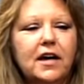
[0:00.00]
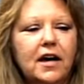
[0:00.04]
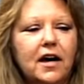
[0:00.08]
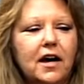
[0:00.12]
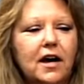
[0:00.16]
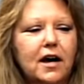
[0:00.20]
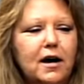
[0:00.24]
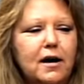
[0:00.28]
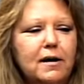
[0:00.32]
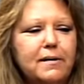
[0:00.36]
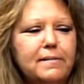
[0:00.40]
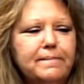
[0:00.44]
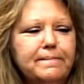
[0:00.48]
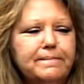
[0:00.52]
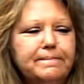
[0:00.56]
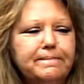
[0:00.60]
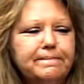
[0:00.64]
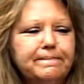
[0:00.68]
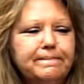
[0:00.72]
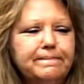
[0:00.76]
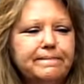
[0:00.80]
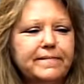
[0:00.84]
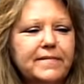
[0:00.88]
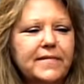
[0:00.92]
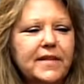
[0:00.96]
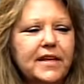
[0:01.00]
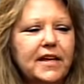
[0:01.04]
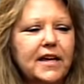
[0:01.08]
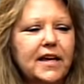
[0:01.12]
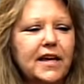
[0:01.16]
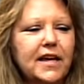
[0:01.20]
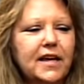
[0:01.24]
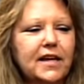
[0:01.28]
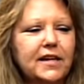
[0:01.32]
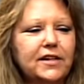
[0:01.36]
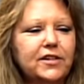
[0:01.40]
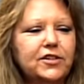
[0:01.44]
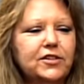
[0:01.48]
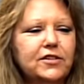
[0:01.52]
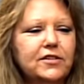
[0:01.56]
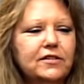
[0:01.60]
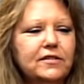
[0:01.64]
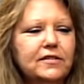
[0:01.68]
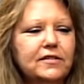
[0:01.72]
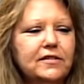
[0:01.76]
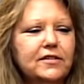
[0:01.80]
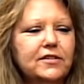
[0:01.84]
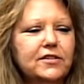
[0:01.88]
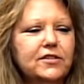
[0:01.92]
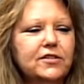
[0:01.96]
Um, and
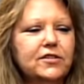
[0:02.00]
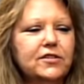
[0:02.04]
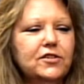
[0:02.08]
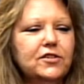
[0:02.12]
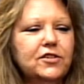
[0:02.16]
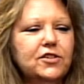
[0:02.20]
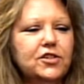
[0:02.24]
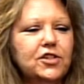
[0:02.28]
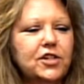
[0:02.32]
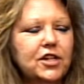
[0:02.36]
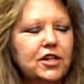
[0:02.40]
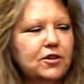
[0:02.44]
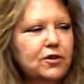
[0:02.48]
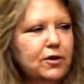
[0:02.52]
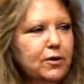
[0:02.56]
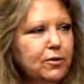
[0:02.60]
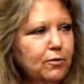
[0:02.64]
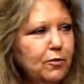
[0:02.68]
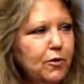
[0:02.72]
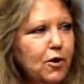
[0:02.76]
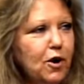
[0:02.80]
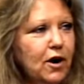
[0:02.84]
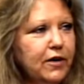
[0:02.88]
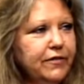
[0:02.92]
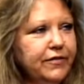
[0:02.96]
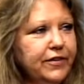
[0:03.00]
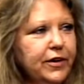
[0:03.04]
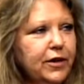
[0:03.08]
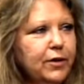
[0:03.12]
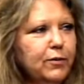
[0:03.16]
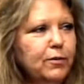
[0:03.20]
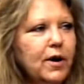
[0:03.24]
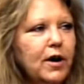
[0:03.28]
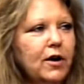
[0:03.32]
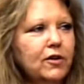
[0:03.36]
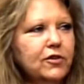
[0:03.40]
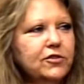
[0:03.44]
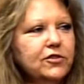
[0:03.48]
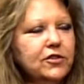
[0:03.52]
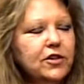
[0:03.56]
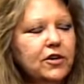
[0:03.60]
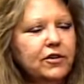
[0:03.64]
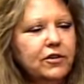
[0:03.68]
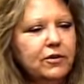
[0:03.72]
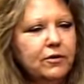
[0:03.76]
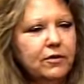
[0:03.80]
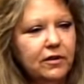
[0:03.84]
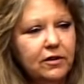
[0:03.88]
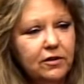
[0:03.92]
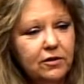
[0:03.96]
she couldn't walk very well,
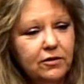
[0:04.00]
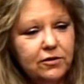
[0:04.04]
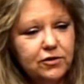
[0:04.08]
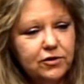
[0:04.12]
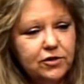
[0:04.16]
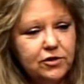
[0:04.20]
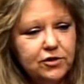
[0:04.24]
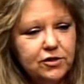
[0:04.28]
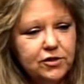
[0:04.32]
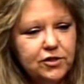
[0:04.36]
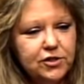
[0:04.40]
so the little